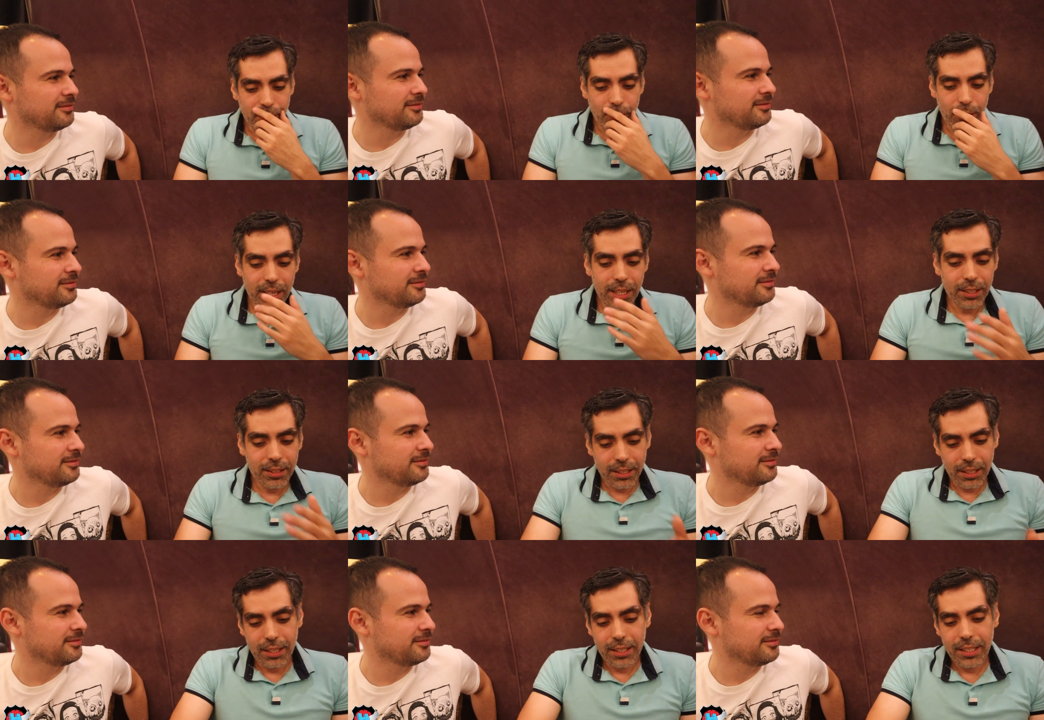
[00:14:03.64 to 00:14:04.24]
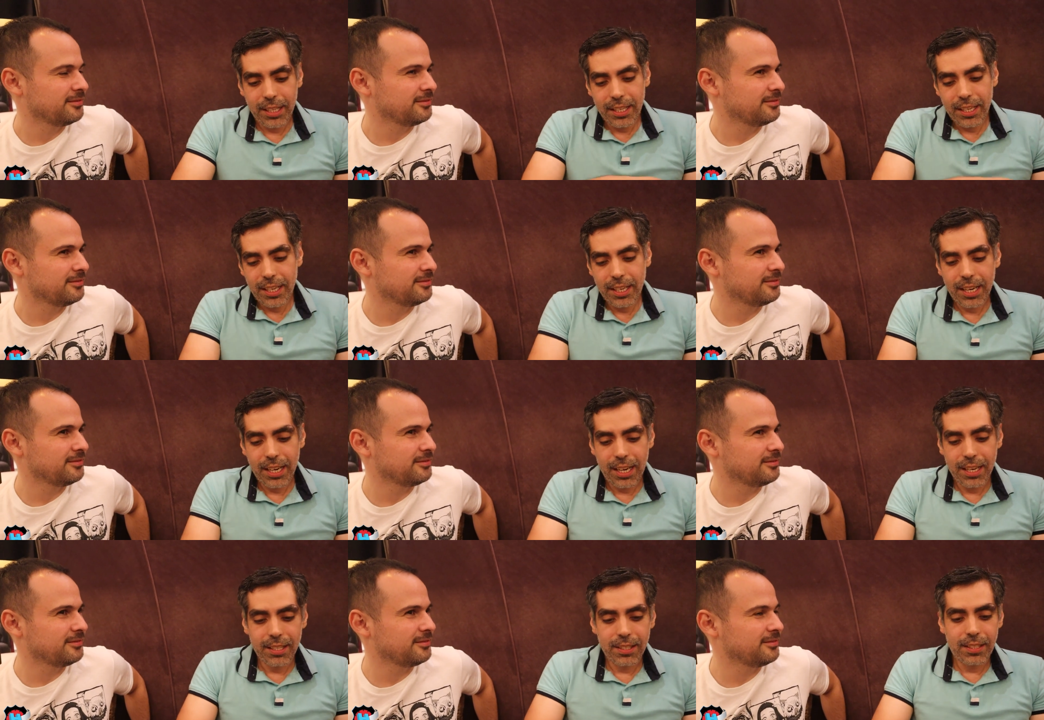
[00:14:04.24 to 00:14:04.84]
Speaker 1: So I started
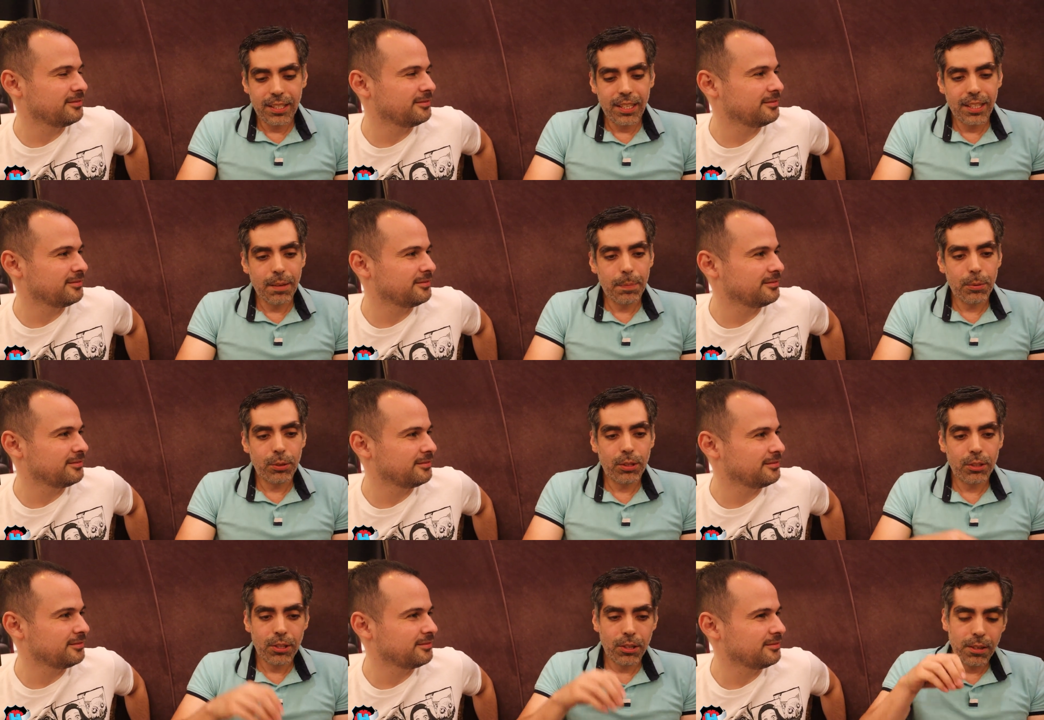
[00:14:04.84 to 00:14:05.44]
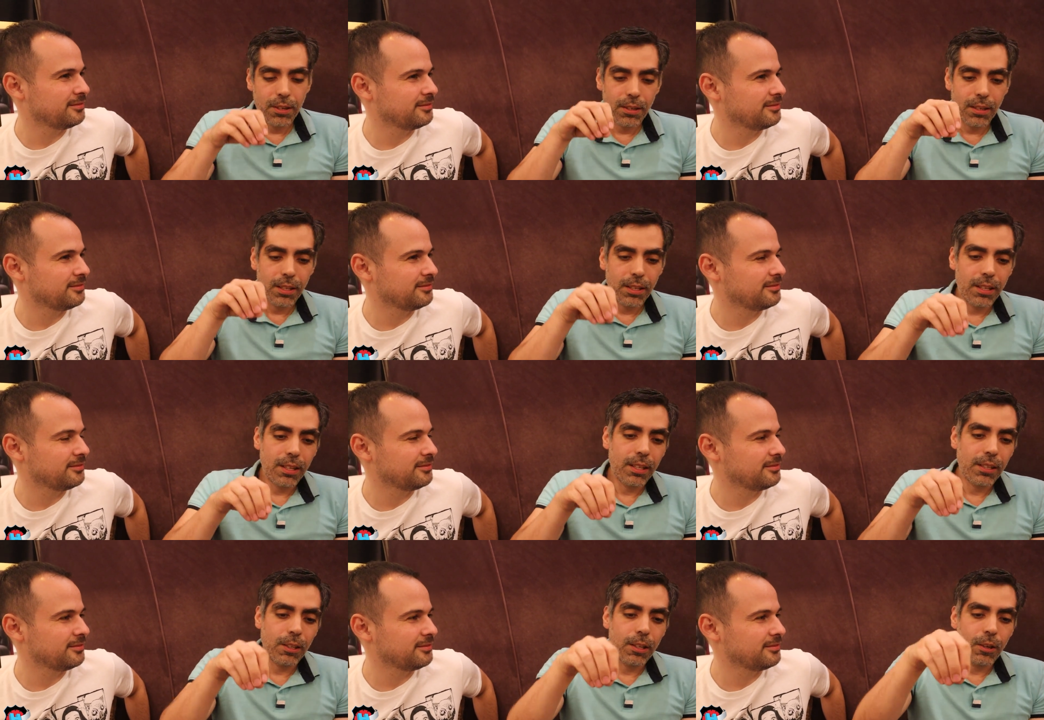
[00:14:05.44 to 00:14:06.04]
digging and see the position
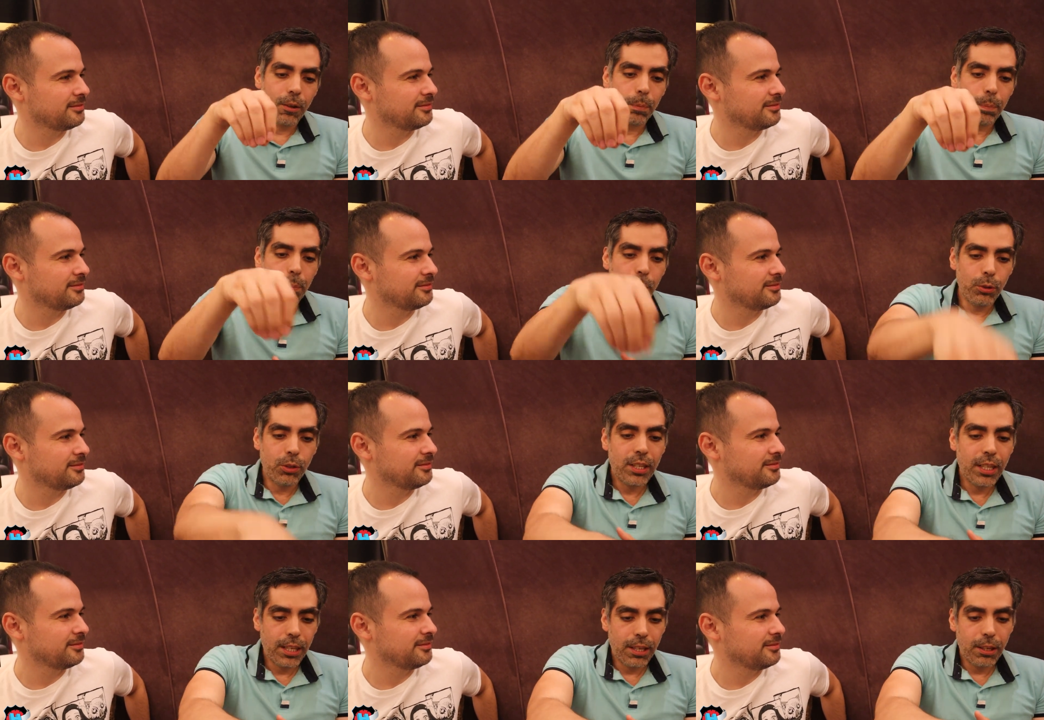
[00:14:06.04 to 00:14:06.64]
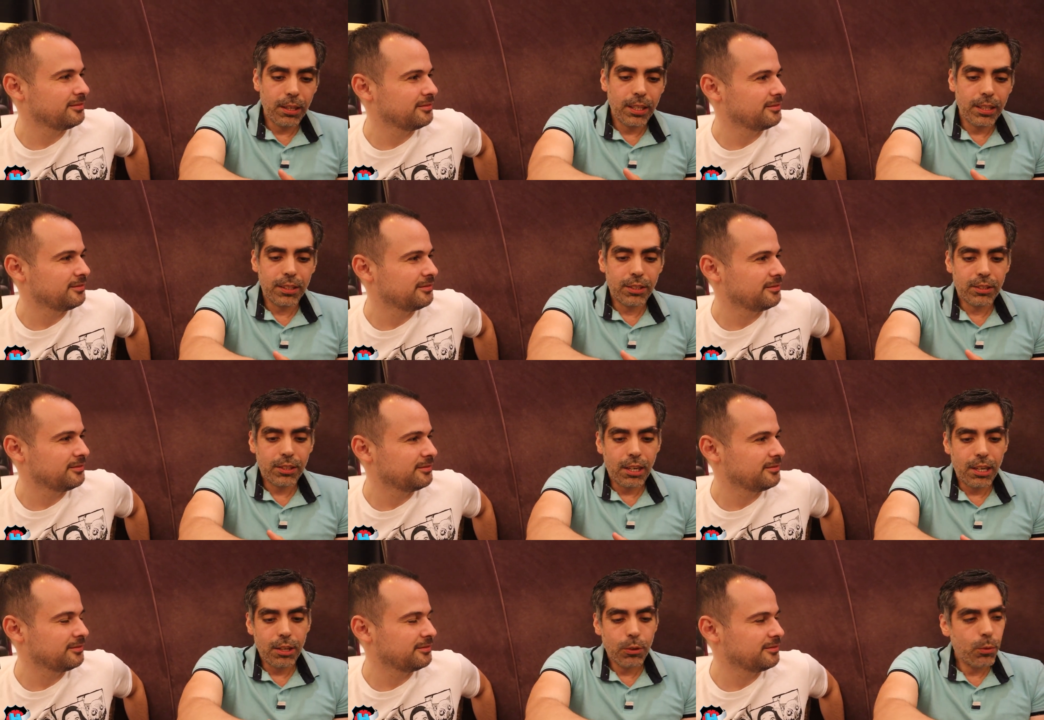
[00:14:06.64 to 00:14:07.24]
of put the
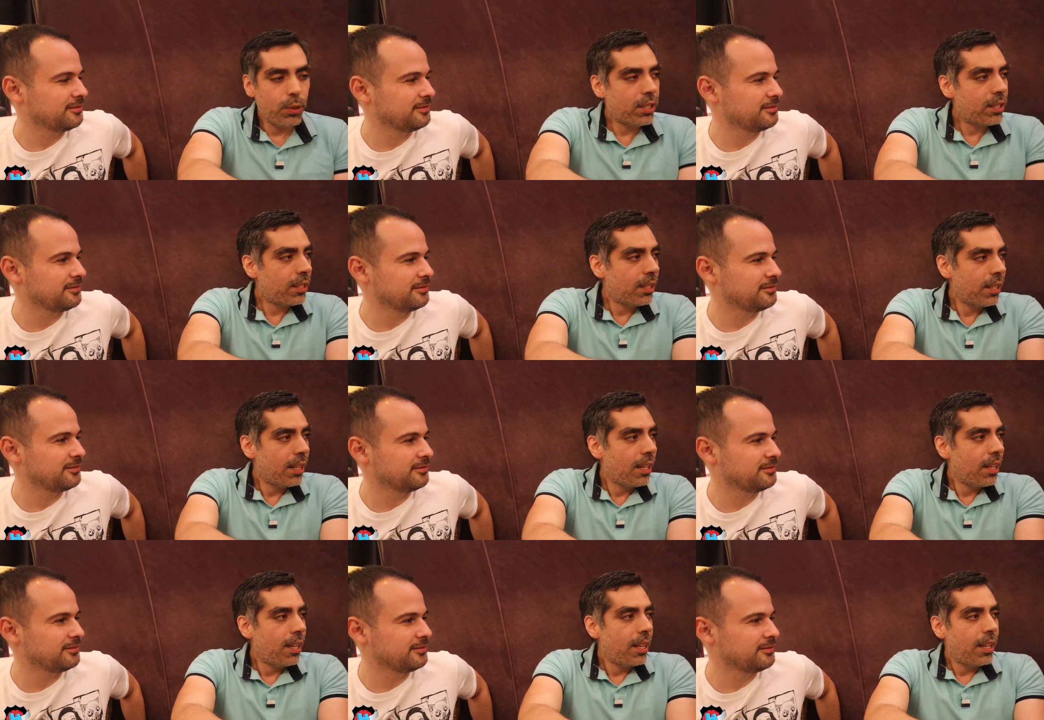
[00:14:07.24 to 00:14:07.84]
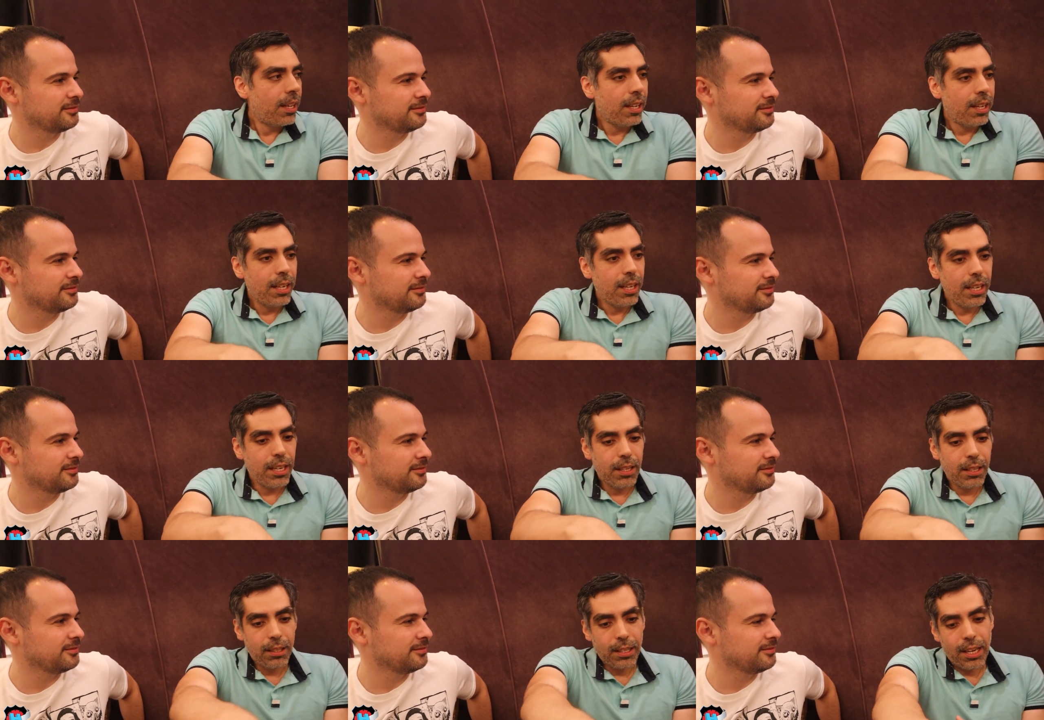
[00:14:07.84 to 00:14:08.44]
Scarlet Witch
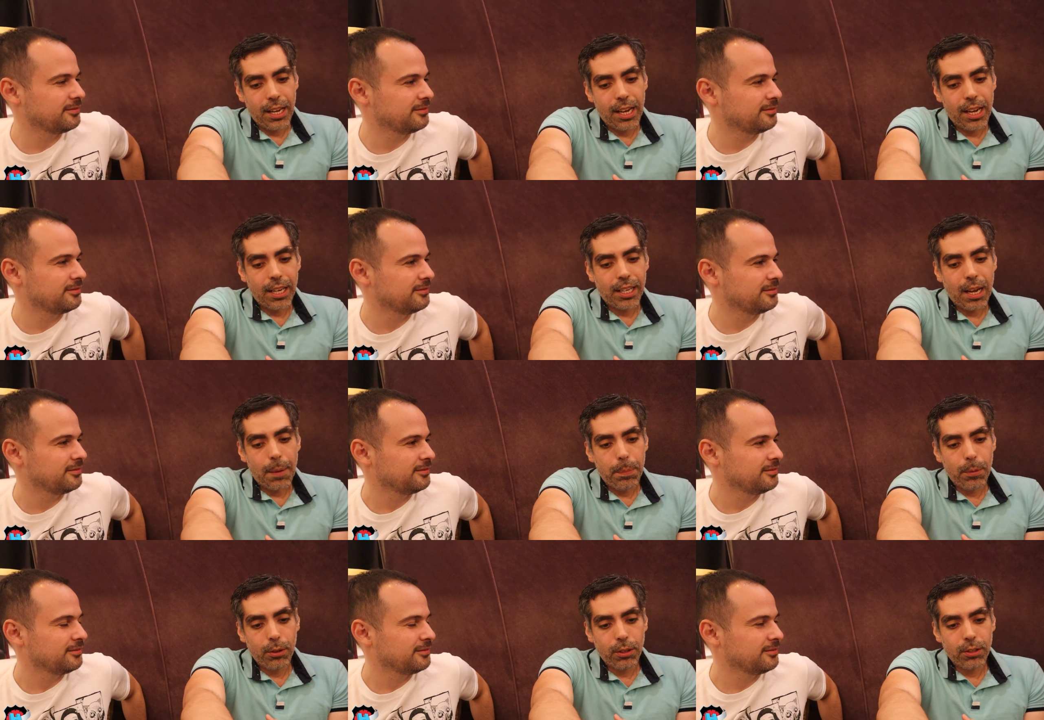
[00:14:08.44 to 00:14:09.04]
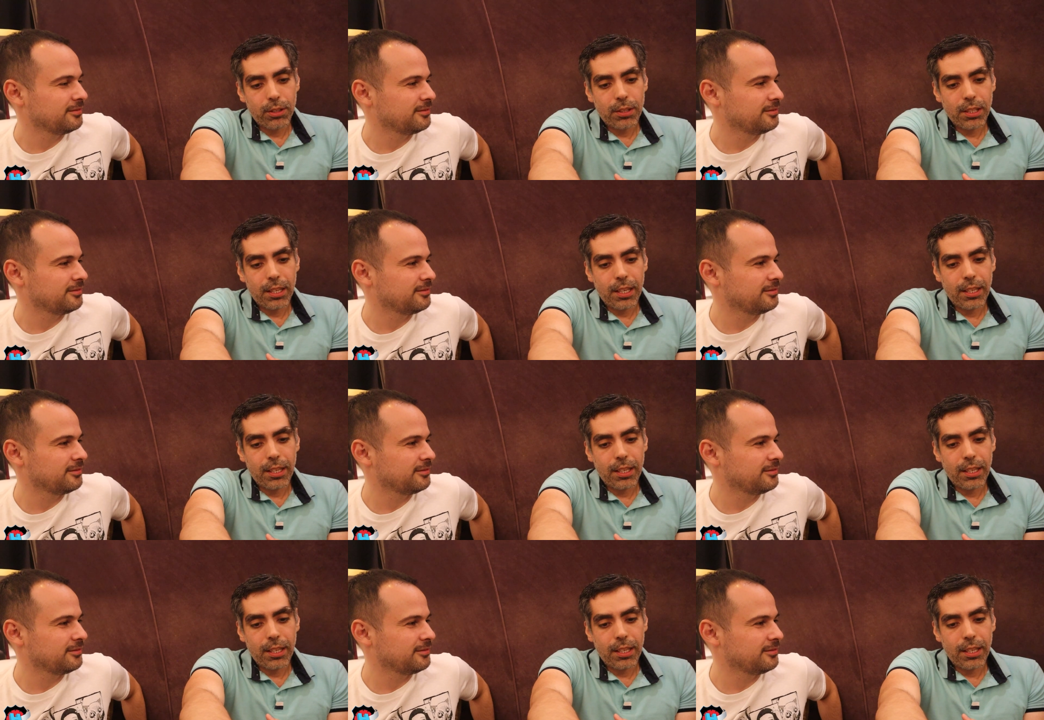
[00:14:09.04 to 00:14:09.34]
in a couple